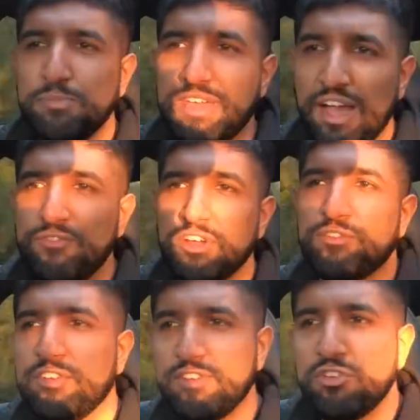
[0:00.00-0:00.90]
me after
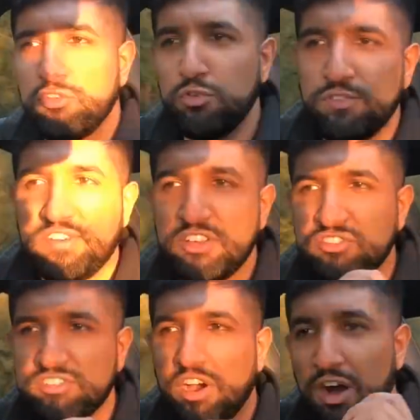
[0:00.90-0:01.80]
I've driven tuned
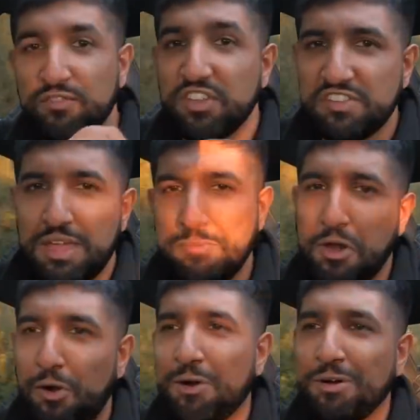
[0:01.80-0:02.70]
versions of the same
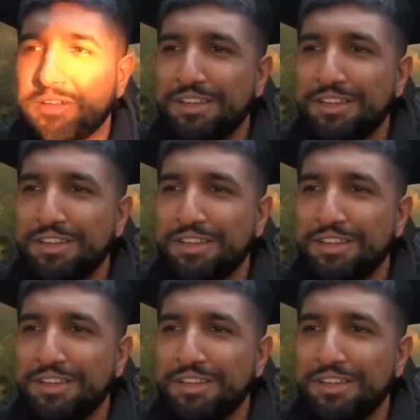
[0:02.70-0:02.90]
car?